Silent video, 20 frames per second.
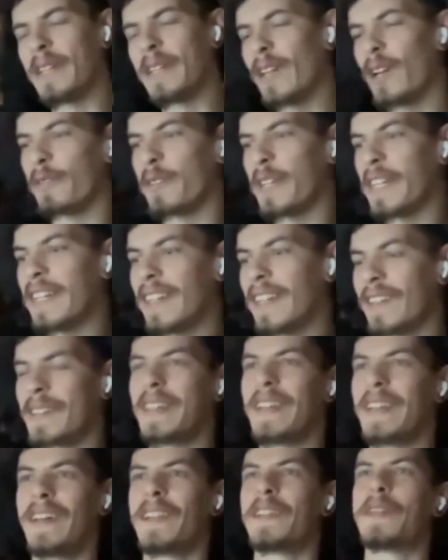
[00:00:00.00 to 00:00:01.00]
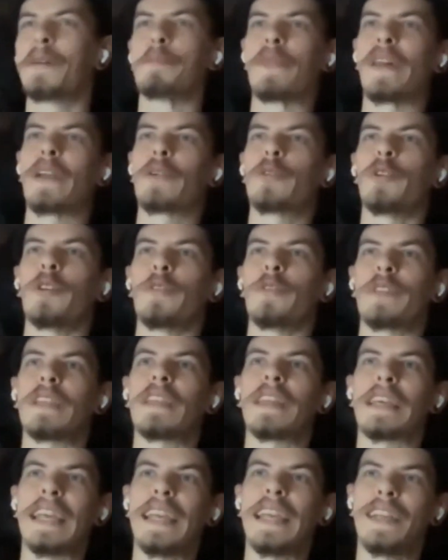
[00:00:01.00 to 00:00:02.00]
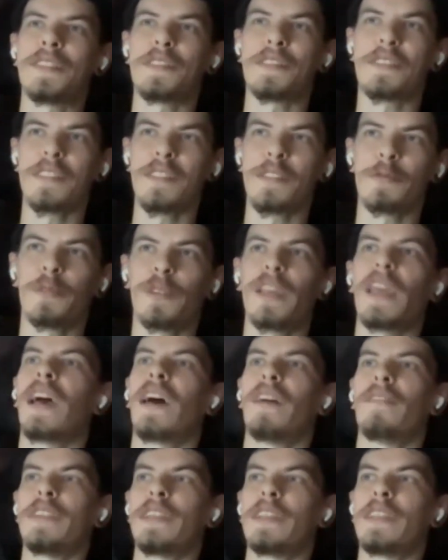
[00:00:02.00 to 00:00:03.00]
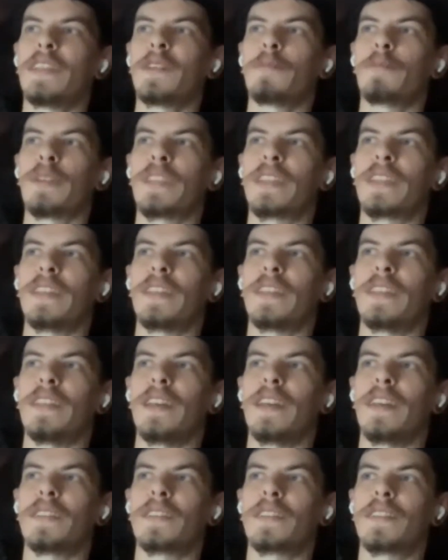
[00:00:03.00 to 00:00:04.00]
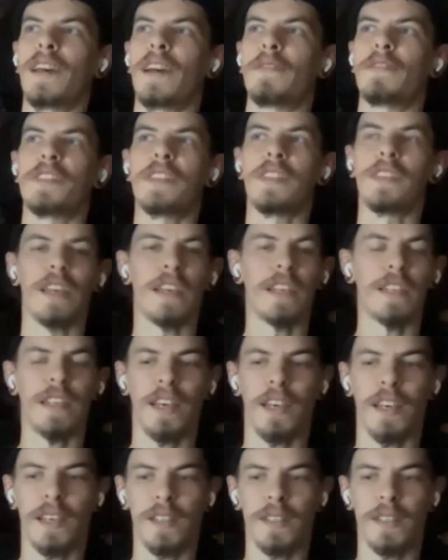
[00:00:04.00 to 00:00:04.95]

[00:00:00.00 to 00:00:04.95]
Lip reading: I mean over here I don't know, like Kansas doesn't really have anything, but then I've seen like